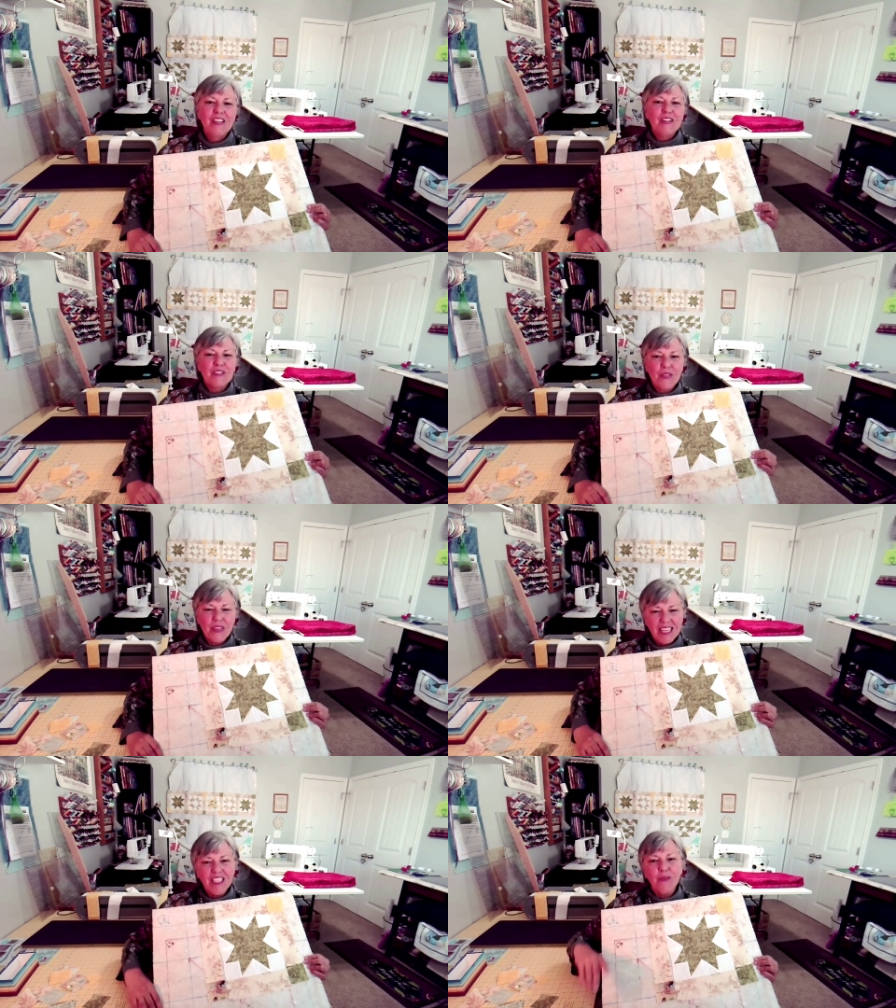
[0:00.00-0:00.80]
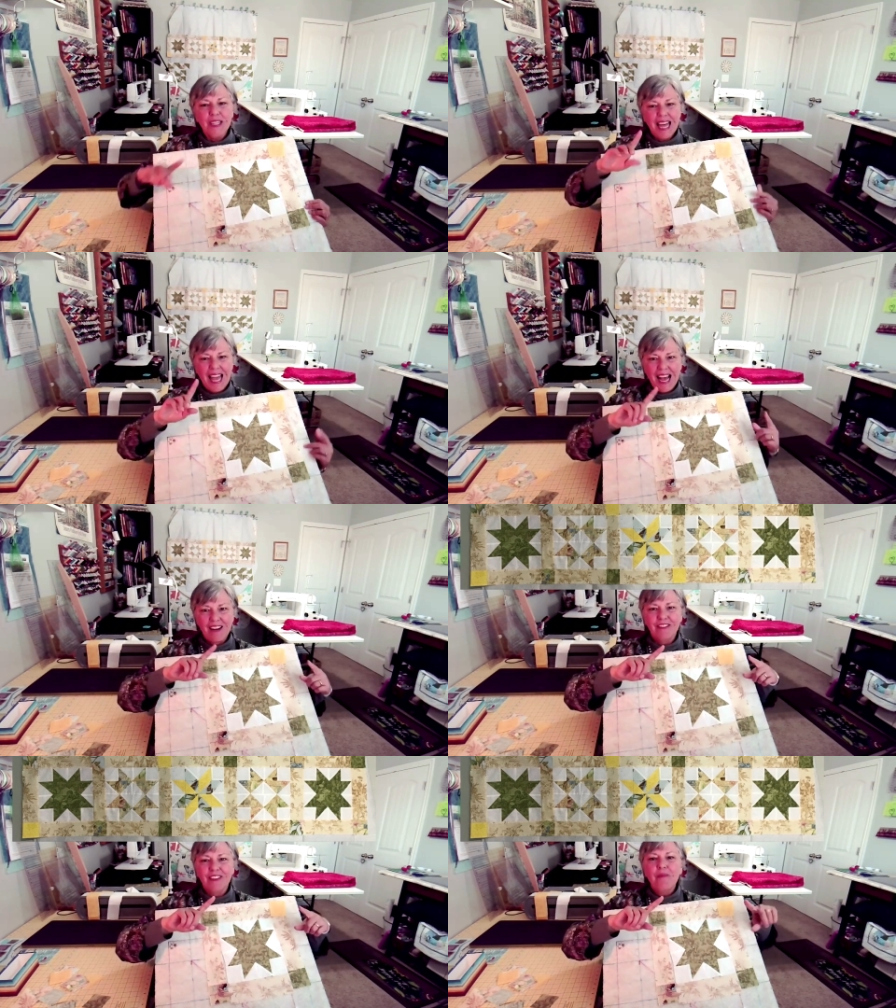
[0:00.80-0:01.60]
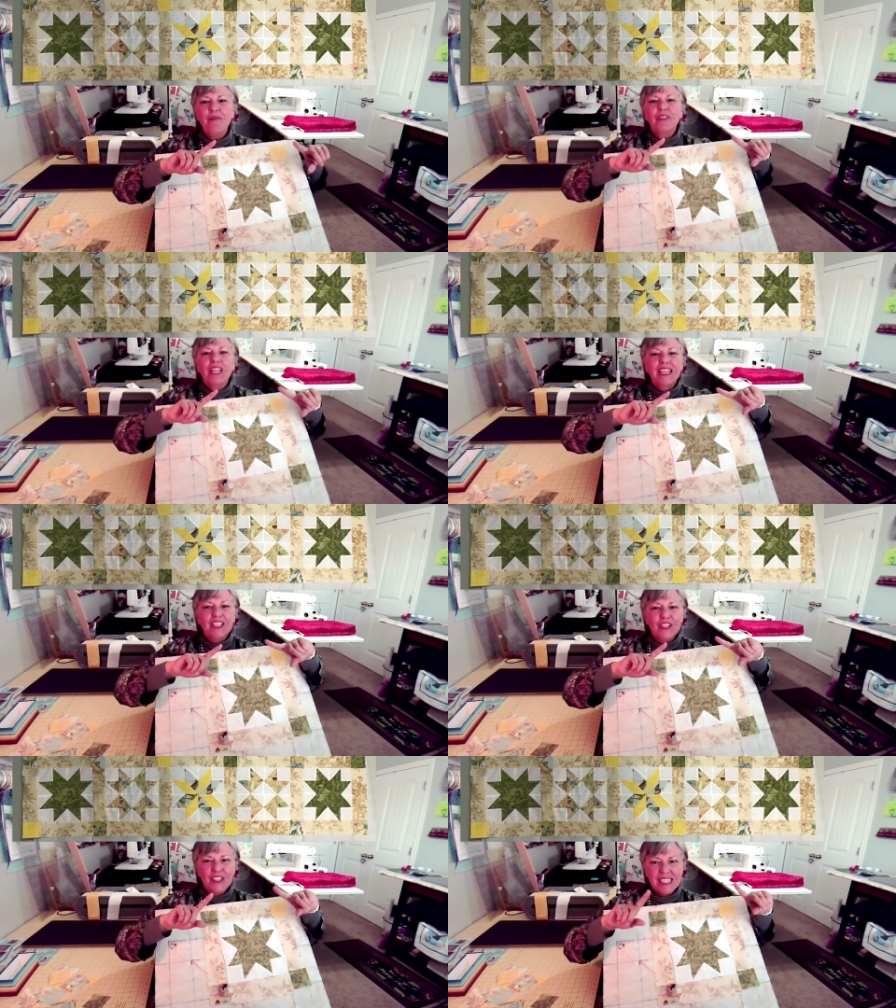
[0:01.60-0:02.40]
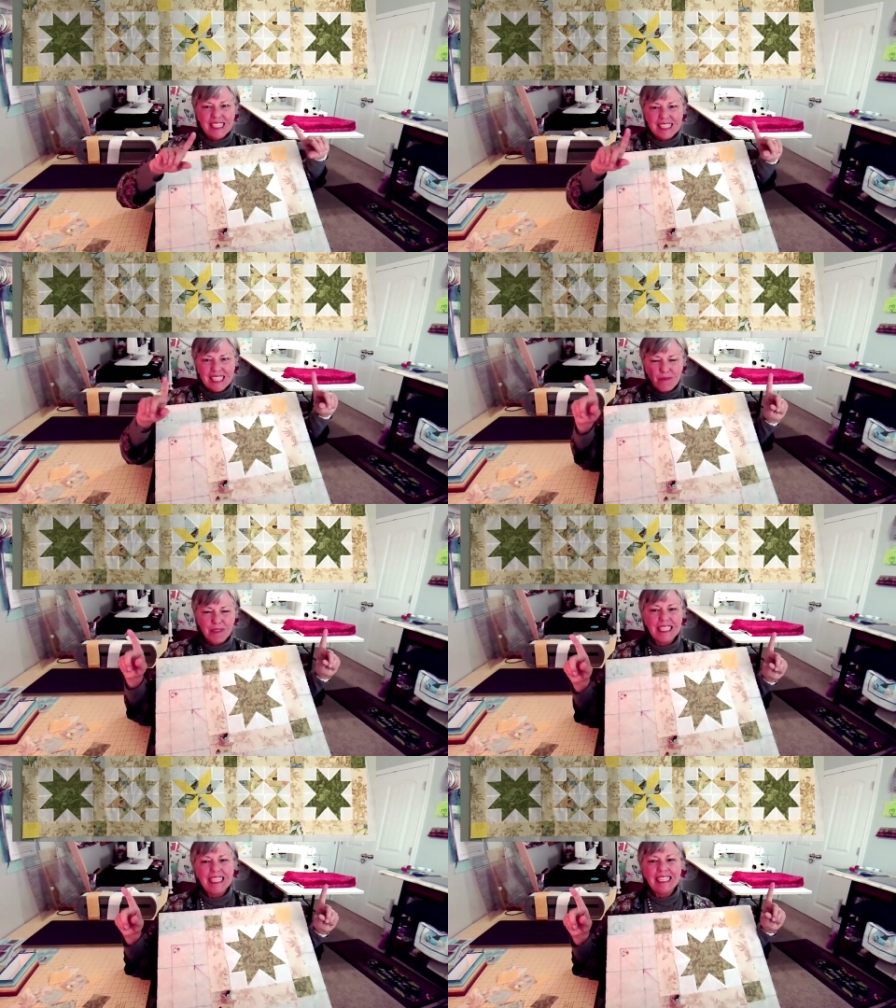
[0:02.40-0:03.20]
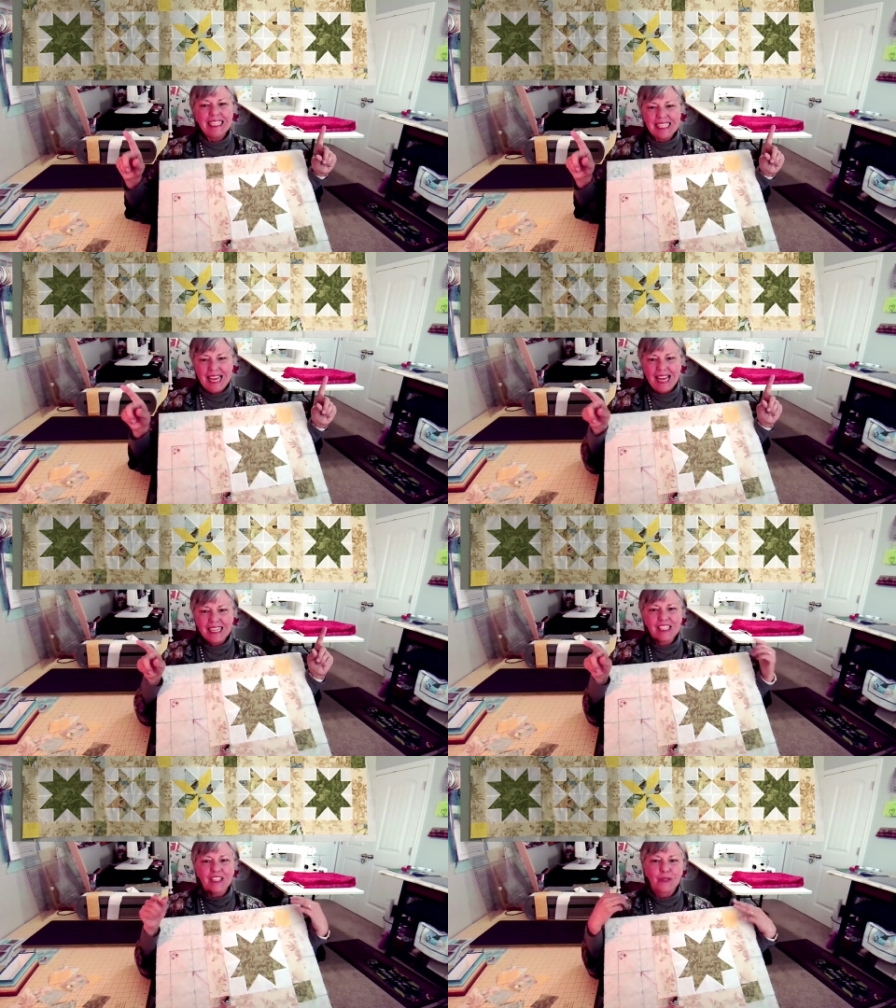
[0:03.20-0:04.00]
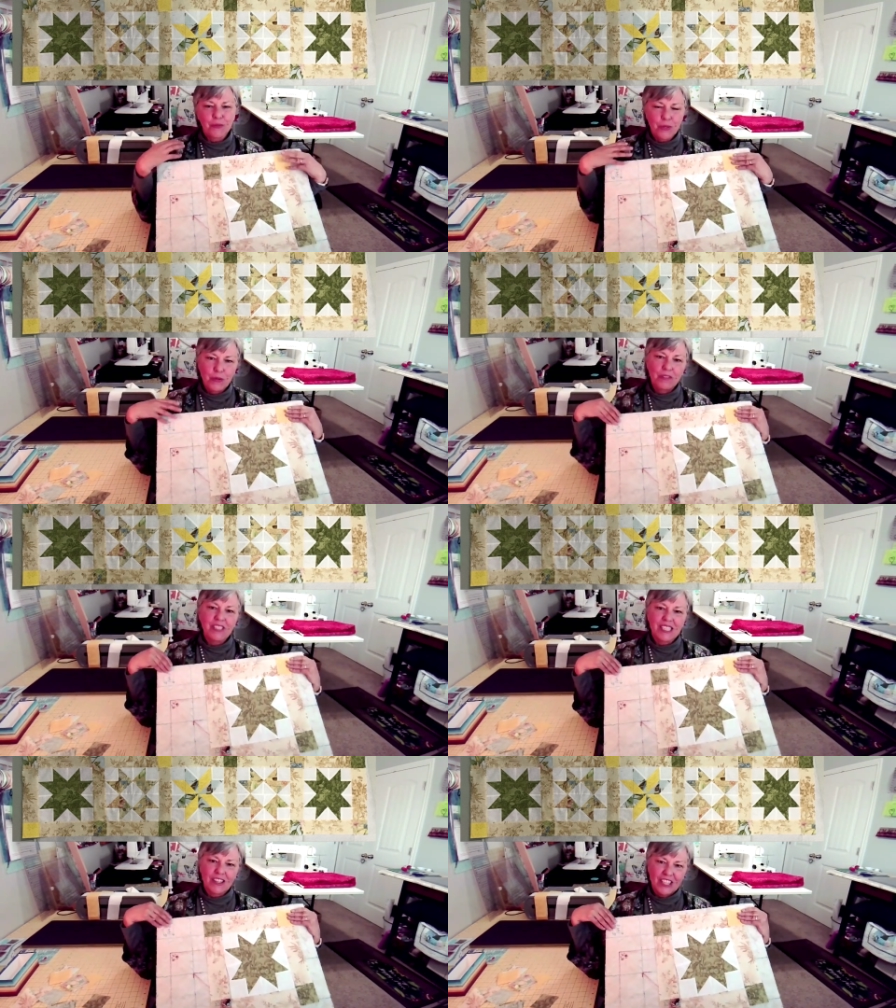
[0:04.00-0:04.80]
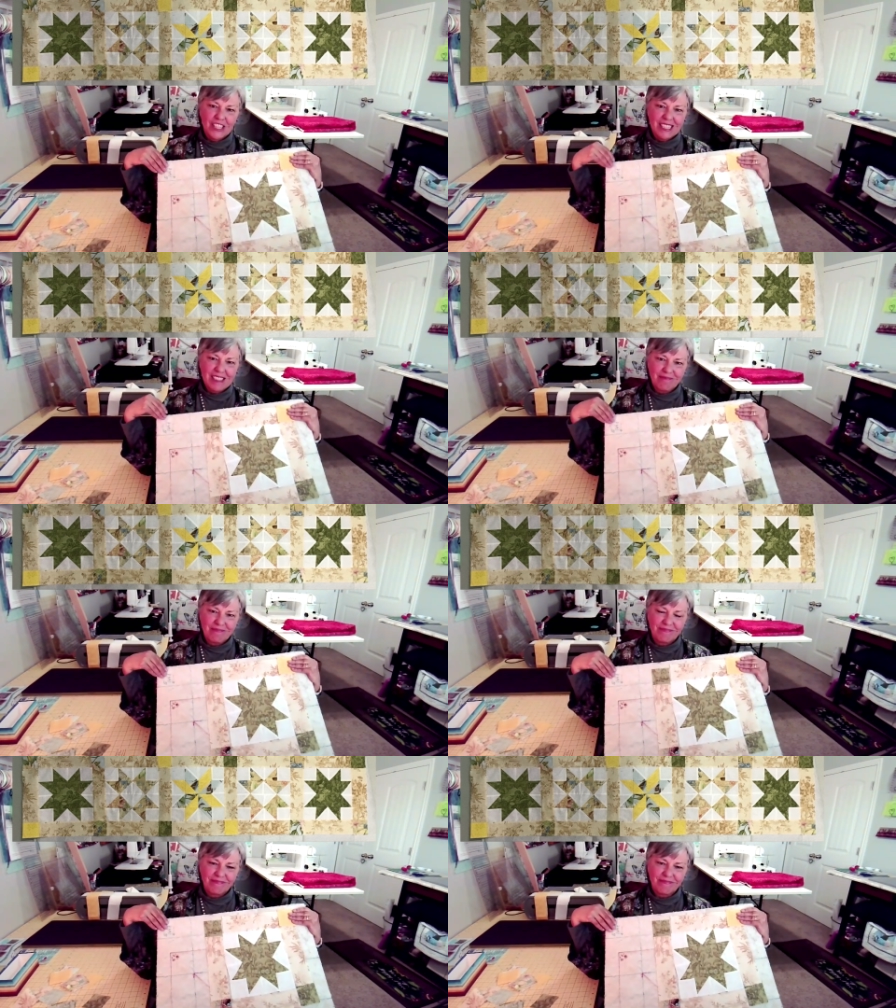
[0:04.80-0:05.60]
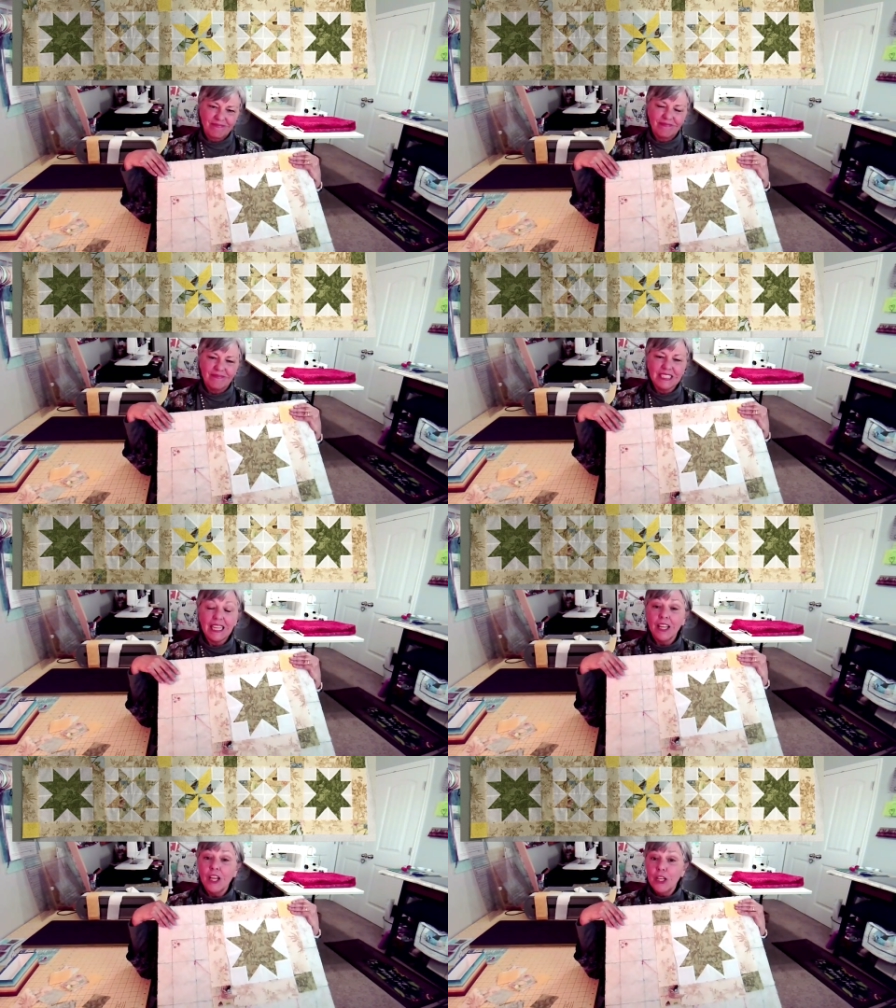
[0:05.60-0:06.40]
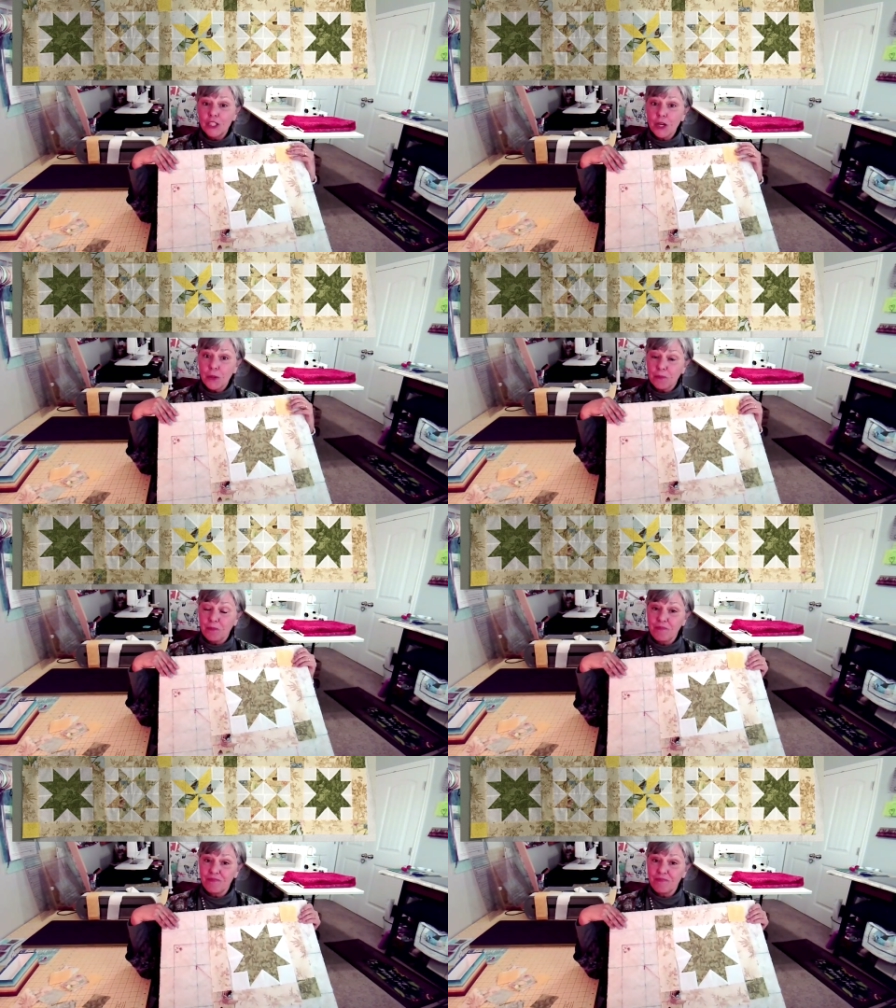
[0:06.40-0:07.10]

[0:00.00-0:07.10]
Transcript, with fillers: So then you will have your completely sashed row of stars. So